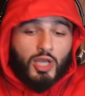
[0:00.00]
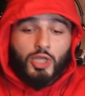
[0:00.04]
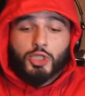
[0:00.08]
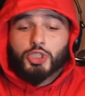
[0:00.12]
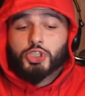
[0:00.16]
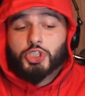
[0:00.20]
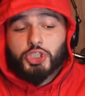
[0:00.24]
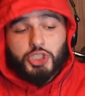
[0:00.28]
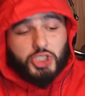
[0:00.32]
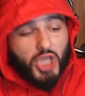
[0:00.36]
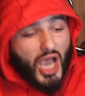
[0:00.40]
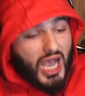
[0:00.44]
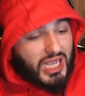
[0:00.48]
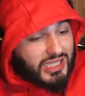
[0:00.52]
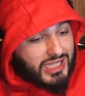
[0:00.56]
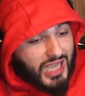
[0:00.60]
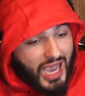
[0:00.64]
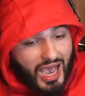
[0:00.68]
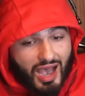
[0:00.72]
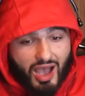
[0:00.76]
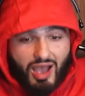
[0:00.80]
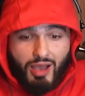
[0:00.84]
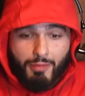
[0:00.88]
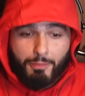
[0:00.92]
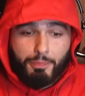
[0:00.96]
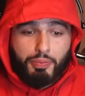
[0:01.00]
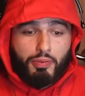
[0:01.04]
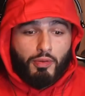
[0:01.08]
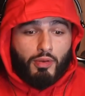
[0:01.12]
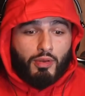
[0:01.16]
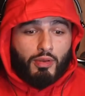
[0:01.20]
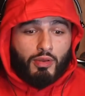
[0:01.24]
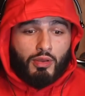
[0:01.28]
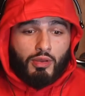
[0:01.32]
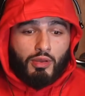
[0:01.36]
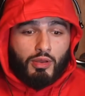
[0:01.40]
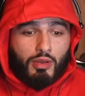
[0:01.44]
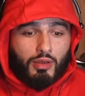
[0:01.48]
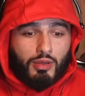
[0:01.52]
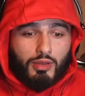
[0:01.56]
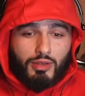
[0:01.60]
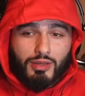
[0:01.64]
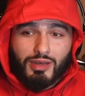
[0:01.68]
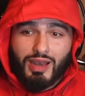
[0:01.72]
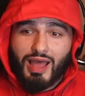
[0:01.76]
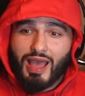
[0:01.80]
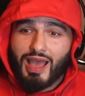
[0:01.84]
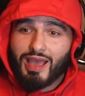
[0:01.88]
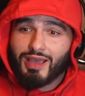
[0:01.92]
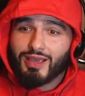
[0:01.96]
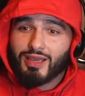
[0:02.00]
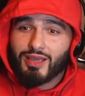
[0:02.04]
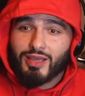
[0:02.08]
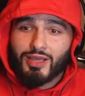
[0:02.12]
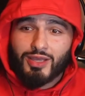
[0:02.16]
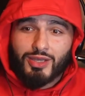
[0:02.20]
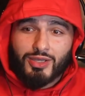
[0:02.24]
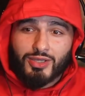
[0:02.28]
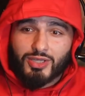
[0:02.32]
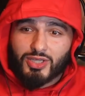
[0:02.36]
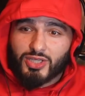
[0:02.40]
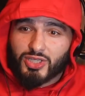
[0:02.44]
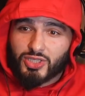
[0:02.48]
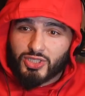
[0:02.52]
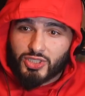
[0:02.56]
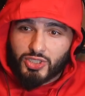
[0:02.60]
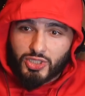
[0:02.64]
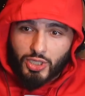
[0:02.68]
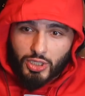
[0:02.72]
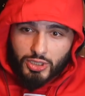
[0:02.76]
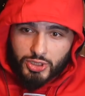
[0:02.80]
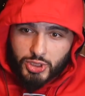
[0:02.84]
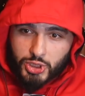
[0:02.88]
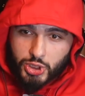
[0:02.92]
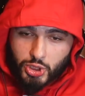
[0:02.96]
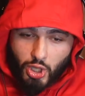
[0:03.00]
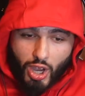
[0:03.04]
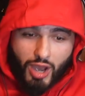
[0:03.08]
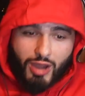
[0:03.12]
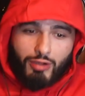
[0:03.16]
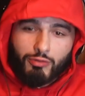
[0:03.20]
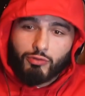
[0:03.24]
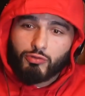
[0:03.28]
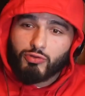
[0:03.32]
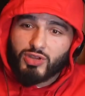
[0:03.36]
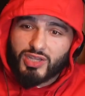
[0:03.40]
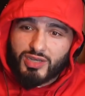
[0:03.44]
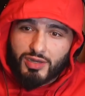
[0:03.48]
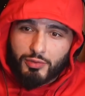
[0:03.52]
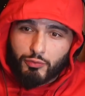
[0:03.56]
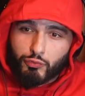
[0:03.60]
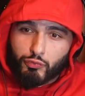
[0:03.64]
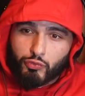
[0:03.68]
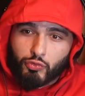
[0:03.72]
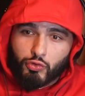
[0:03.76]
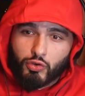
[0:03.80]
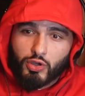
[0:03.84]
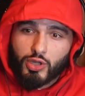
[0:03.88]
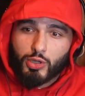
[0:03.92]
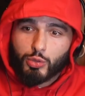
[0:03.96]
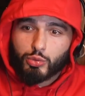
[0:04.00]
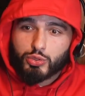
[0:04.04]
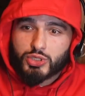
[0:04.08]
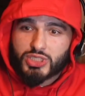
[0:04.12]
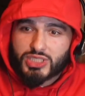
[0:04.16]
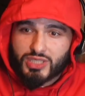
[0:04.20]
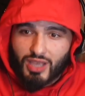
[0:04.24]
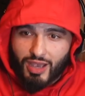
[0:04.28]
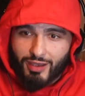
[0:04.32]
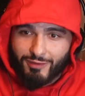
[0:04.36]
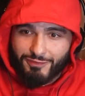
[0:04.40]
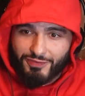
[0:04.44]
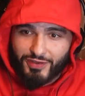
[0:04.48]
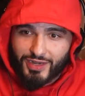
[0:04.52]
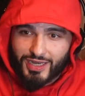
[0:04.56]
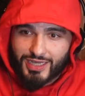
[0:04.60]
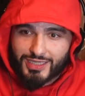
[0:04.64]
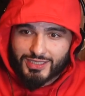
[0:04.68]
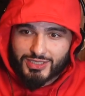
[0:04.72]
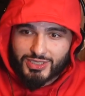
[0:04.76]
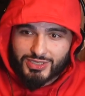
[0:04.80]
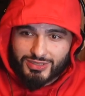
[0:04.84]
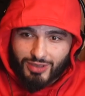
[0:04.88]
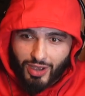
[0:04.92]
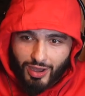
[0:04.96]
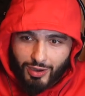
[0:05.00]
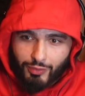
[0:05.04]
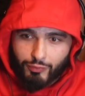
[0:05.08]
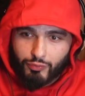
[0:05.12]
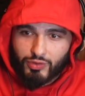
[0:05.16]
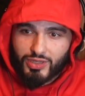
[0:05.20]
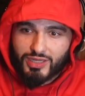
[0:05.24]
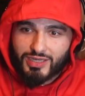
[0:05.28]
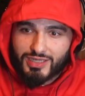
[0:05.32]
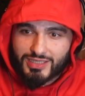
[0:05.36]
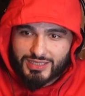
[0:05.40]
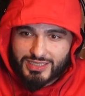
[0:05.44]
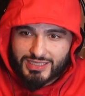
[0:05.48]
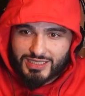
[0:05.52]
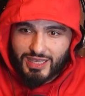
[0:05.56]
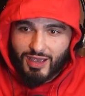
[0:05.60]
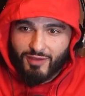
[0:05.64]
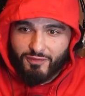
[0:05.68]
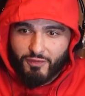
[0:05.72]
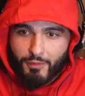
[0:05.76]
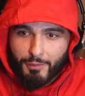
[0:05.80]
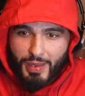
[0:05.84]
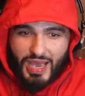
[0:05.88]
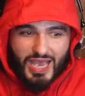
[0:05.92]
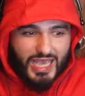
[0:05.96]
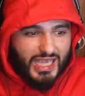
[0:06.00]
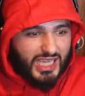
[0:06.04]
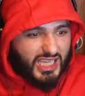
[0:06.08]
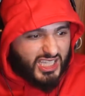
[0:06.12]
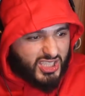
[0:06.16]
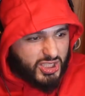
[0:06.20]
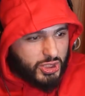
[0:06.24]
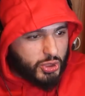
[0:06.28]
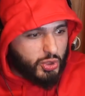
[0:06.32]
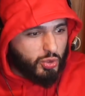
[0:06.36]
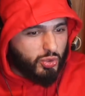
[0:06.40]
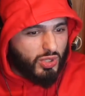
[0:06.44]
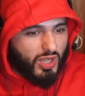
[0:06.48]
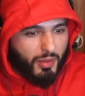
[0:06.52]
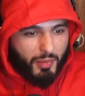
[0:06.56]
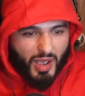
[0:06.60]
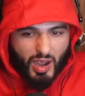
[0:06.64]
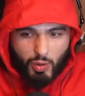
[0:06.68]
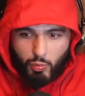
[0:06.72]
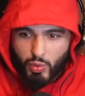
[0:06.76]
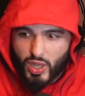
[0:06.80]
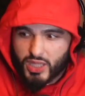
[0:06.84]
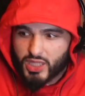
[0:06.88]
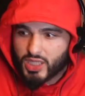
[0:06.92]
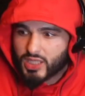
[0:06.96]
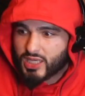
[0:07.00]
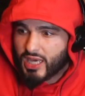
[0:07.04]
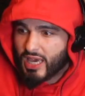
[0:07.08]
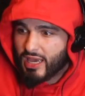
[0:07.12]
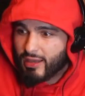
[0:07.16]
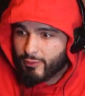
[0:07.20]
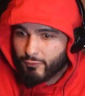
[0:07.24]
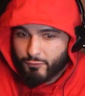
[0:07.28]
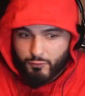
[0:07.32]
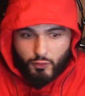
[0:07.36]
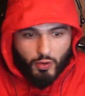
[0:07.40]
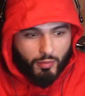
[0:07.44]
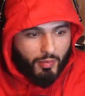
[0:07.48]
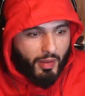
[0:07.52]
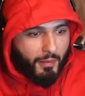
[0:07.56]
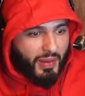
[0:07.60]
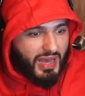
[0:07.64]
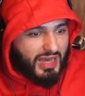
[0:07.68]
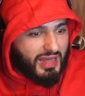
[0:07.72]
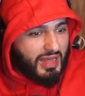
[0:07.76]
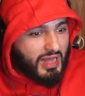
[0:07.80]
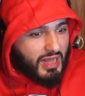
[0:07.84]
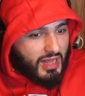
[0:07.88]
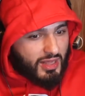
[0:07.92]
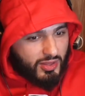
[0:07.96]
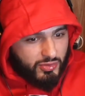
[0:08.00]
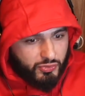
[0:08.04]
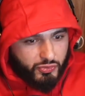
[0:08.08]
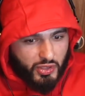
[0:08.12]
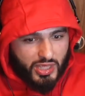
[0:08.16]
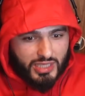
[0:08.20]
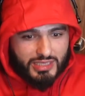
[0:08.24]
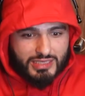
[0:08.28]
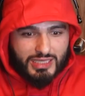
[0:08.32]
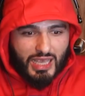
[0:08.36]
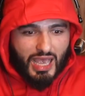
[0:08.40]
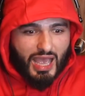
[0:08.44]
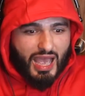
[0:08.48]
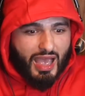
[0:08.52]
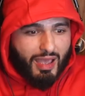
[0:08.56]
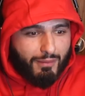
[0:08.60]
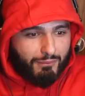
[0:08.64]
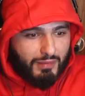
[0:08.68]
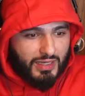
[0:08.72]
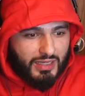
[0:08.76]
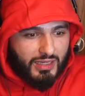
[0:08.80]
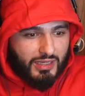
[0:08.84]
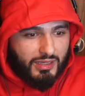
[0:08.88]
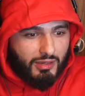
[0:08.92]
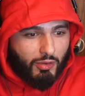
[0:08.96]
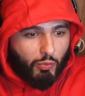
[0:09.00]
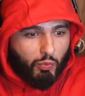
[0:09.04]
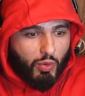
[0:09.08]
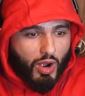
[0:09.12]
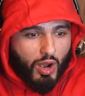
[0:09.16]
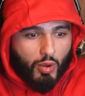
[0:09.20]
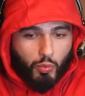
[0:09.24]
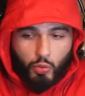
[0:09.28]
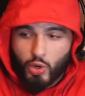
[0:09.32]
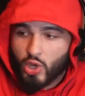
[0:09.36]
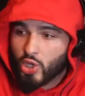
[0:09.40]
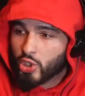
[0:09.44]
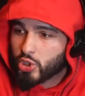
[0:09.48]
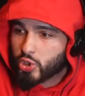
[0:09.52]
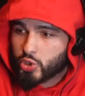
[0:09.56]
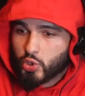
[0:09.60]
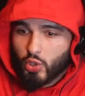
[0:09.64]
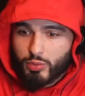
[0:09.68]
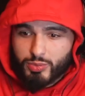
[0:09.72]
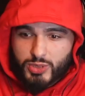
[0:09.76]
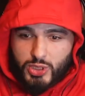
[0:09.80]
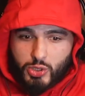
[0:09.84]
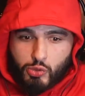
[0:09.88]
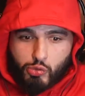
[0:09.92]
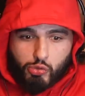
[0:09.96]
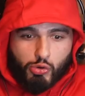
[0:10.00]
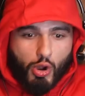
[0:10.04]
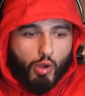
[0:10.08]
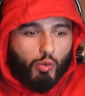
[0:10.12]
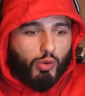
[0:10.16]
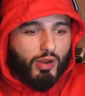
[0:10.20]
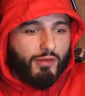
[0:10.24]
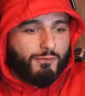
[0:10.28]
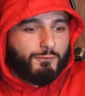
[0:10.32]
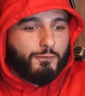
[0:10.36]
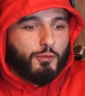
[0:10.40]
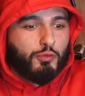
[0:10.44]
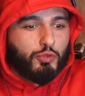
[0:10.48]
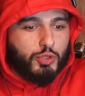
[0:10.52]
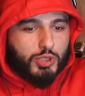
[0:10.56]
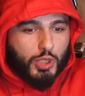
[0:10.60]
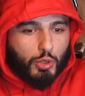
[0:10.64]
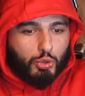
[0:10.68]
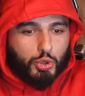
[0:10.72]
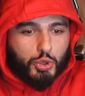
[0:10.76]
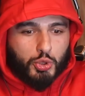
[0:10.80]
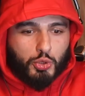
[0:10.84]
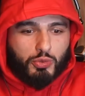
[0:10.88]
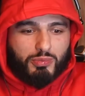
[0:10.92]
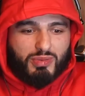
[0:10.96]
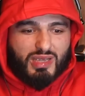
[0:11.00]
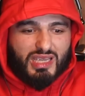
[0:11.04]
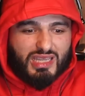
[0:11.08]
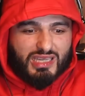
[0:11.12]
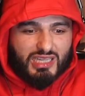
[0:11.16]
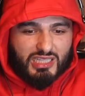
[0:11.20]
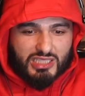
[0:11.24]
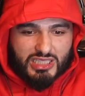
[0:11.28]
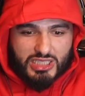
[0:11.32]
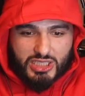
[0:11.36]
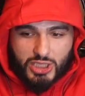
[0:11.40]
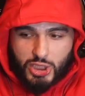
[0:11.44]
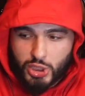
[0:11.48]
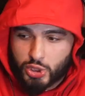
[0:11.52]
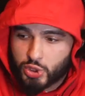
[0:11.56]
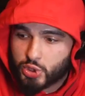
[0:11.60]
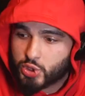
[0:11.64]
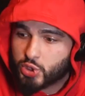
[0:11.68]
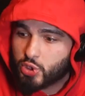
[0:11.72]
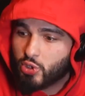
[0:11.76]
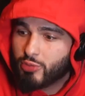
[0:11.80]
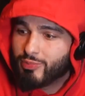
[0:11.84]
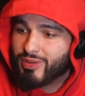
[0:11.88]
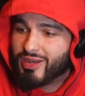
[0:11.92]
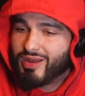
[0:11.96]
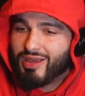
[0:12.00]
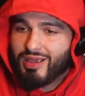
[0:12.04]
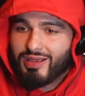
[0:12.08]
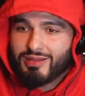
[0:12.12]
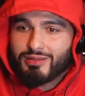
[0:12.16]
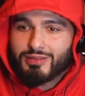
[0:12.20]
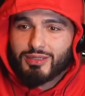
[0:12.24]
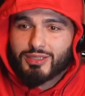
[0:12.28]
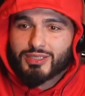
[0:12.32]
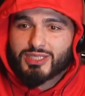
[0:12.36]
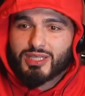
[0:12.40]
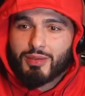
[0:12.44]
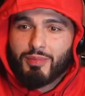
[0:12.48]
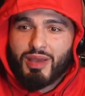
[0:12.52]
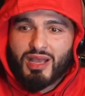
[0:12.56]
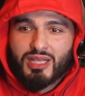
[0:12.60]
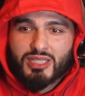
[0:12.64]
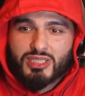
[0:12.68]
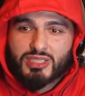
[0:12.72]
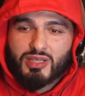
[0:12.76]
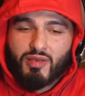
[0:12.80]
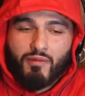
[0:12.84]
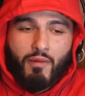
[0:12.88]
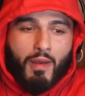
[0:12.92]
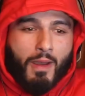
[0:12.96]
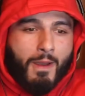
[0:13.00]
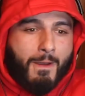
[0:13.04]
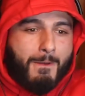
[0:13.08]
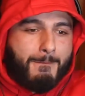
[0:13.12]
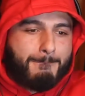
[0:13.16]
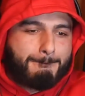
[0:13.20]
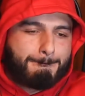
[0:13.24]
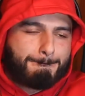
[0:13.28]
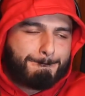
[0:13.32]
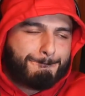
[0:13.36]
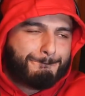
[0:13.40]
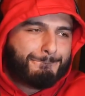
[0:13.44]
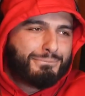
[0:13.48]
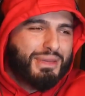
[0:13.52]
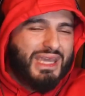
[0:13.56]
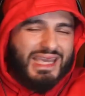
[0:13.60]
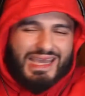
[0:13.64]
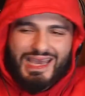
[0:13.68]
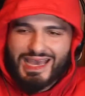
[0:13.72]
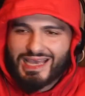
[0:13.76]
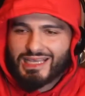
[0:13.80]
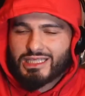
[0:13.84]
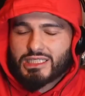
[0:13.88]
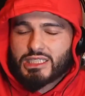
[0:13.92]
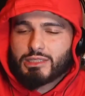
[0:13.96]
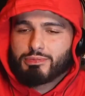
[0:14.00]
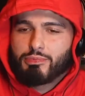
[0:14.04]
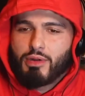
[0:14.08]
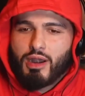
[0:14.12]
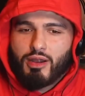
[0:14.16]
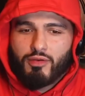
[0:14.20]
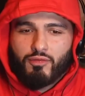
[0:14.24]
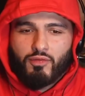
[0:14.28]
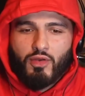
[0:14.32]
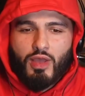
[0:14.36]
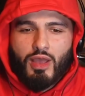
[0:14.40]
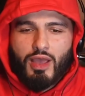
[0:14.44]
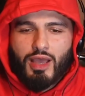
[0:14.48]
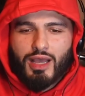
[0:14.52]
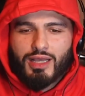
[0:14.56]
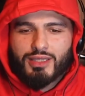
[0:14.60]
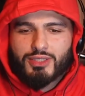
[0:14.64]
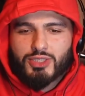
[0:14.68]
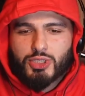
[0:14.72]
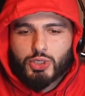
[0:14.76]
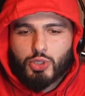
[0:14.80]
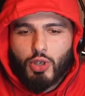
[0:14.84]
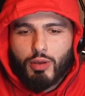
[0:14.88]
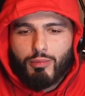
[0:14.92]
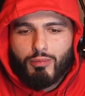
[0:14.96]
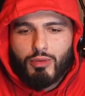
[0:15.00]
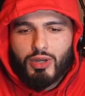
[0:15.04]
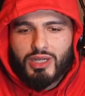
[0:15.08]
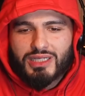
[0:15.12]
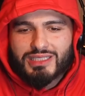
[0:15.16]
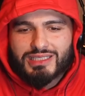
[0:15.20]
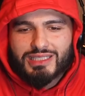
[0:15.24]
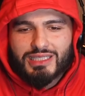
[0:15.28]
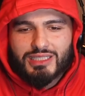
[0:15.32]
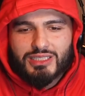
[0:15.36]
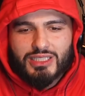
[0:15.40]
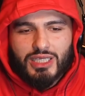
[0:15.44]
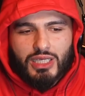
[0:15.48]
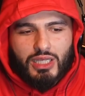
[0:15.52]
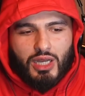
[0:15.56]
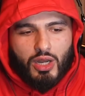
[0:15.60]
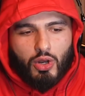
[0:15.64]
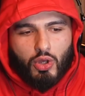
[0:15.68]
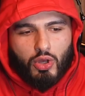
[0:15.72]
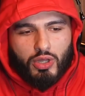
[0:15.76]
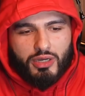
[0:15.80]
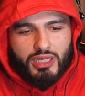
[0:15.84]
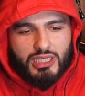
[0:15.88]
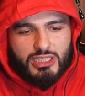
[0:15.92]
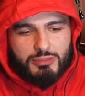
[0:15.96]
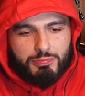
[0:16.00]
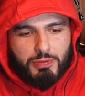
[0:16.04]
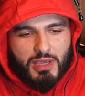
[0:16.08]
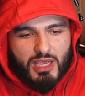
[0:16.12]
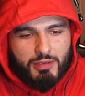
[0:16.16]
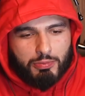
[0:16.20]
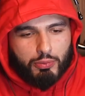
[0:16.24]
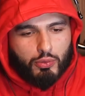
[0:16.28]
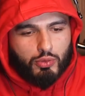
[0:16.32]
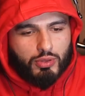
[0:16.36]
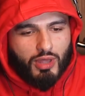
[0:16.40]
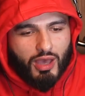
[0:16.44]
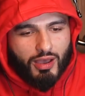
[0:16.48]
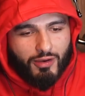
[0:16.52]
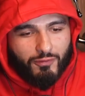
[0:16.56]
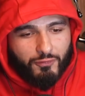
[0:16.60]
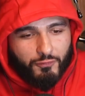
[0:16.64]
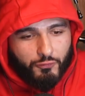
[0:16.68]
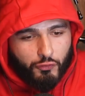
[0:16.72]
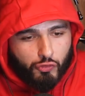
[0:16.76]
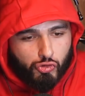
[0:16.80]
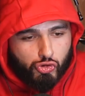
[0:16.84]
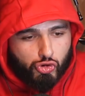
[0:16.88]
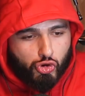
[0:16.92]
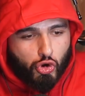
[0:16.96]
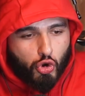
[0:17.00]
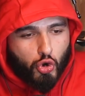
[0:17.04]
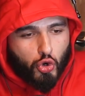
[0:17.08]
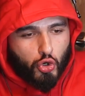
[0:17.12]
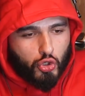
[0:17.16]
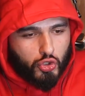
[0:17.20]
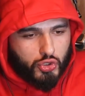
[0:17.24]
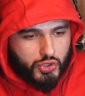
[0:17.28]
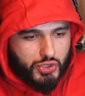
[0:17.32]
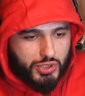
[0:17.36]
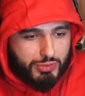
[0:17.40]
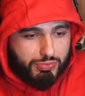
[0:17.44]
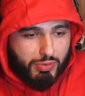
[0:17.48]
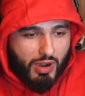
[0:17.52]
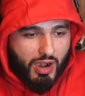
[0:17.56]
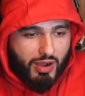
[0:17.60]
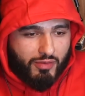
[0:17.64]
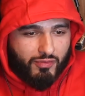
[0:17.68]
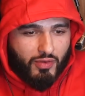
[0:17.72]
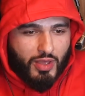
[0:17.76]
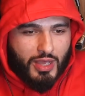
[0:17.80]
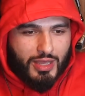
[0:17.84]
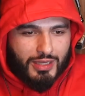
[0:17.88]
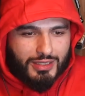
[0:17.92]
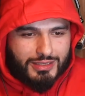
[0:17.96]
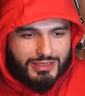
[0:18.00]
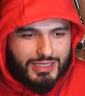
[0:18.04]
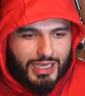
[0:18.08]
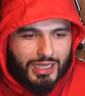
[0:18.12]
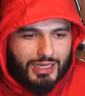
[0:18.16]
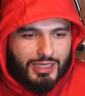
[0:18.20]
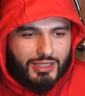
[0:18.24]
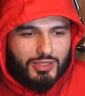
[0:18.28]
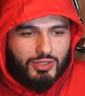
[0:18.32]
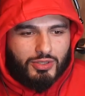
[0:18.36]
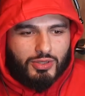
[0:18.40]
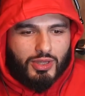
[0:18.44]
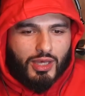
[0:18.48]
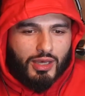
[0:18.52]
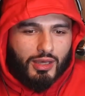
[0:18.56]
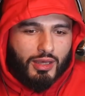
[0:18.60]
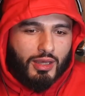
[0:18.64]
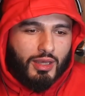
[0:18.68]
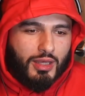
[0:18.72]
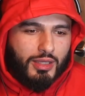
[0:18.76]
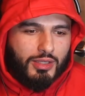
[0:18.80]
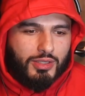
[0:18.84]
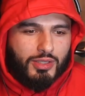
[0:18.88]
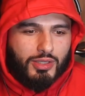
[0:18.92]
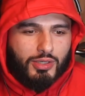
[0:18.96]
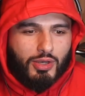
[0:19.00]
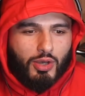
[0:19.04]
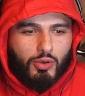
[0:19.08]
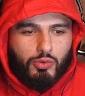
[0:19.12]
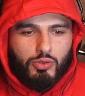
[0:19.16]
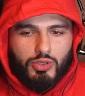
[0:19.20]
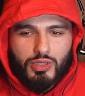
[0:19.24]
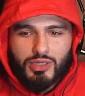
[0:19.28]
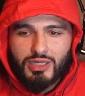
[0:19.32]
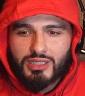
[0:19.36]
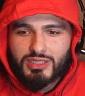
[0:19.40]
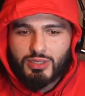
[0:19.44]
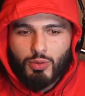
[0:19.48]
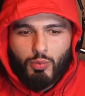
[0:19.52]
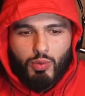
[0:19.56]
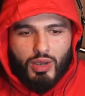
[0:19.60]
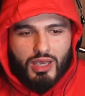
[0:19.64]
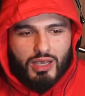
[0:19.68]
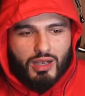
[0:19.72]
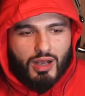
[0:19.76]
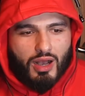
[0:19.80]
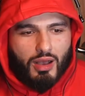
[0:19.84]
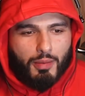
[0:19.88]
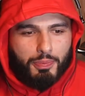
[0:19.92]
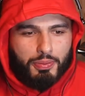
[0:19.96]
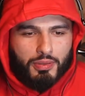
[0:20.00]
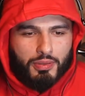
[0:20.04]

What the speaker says: need to shut up. Like, start reading real stuff in it. Start reading stuff about history, about where you came from, about things that are happening in the world. Stop scrolling through social medias, consuming endless amounts of BS, bruv. And stop listening to a lot of these people that are frauds, bruv, telling you that, you know, you need to wake up or